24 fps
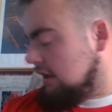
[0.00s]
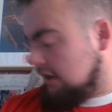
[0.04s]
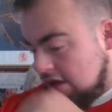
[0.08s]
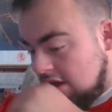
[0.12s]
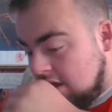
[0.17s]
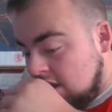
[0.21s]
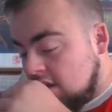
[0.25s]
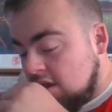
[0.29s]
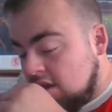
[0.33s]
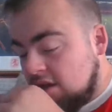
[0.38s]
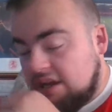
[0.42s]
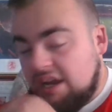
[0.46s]

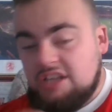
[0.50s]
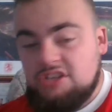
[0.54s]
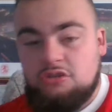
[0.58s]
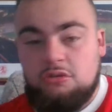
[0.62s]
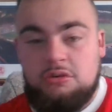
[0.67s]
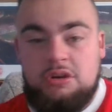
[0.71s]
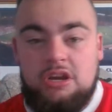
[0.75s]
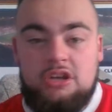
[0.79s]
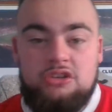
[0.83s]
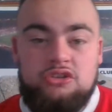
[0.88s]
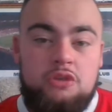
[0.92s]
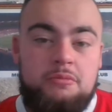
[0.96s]
Again, to
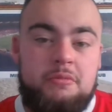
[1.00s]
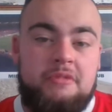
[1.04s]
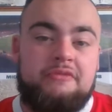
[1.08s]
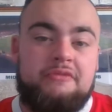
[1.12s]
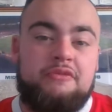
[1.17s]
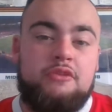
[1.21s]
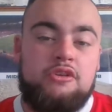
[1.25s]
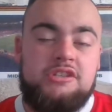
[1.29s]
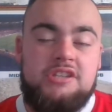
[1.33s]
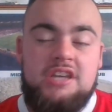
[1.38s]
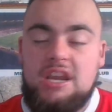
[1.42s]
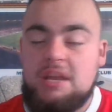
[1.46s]
another one, my
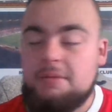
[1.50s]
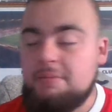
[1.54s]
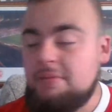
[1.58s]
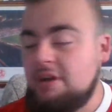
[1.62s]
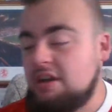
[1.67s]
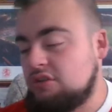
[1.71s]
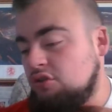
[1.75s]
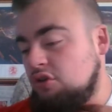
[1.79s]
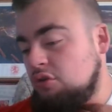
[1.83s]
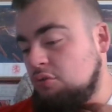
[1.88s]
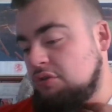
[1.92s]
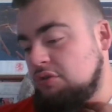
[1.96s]
throat's killing me.
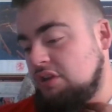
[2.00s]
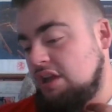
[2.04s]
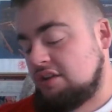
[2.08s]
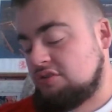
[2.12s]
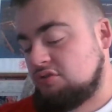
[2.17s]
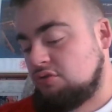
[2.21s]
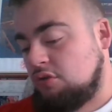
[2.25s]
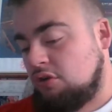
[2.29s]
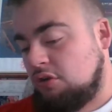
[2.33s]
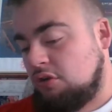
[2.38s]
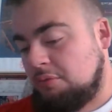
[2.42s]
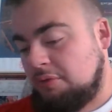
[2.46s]
I don't know what the
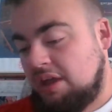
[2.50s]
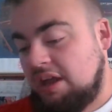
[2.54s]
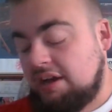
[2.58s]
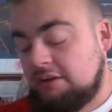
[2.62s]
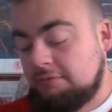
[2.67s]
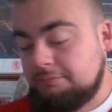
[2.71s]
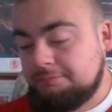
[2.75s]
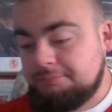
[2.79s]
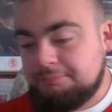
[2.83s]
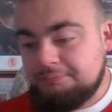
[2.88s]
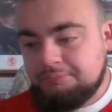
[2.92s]
heck's going on with that.